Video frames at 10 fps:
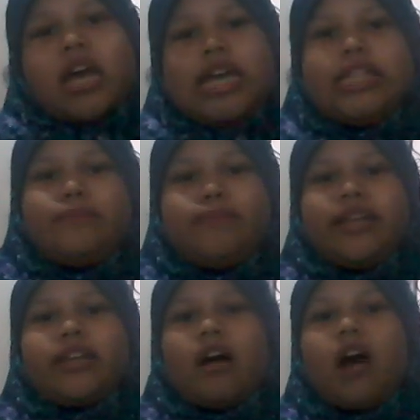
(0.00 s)
It's
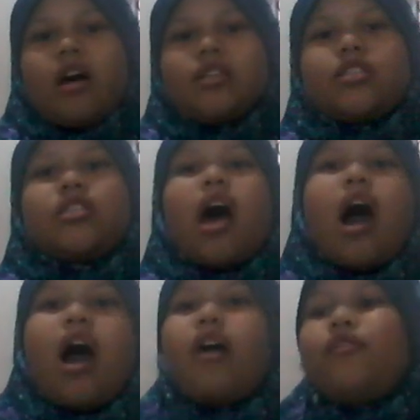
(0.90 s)
because
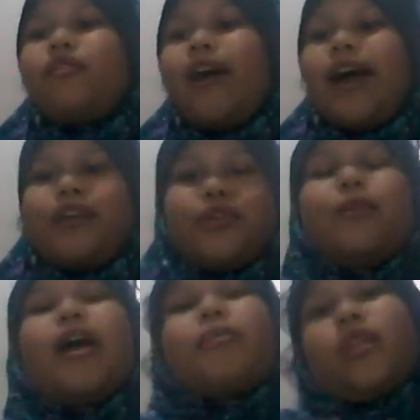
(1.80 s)
of I don't know
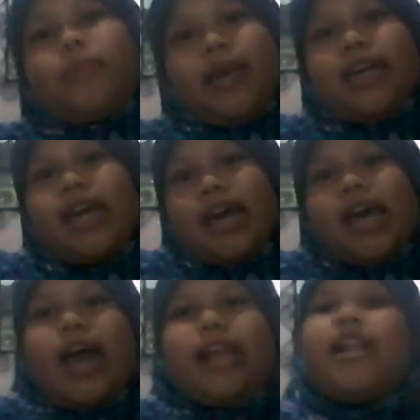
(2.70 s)
what I'm gonna make,
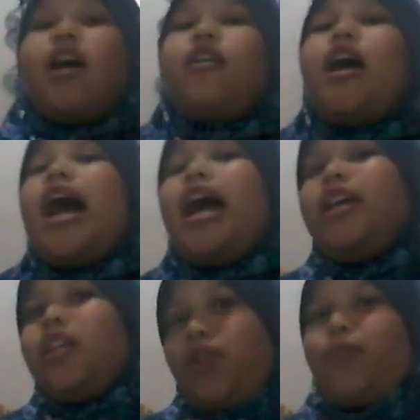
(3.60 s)
and now
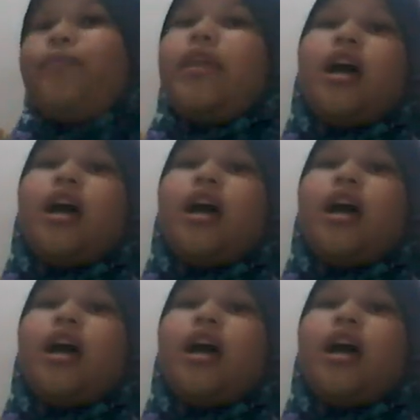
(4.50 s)
I know.